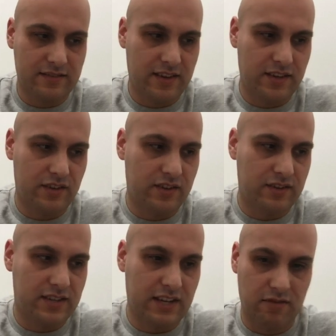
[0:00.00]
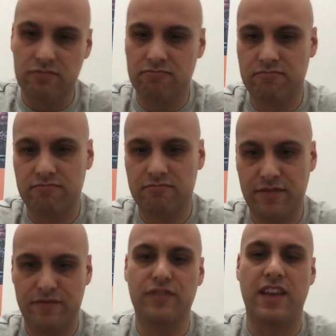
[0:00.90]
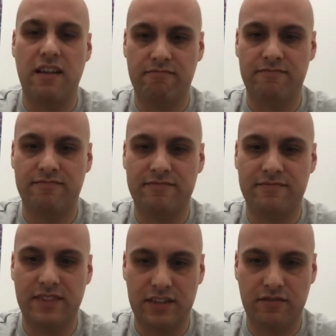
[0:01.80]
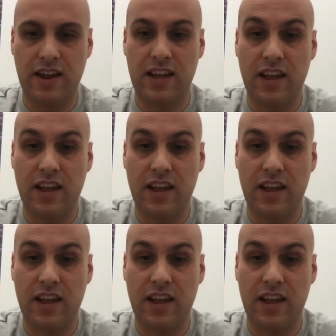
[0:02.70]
and you can say, look, we've done that. That's great.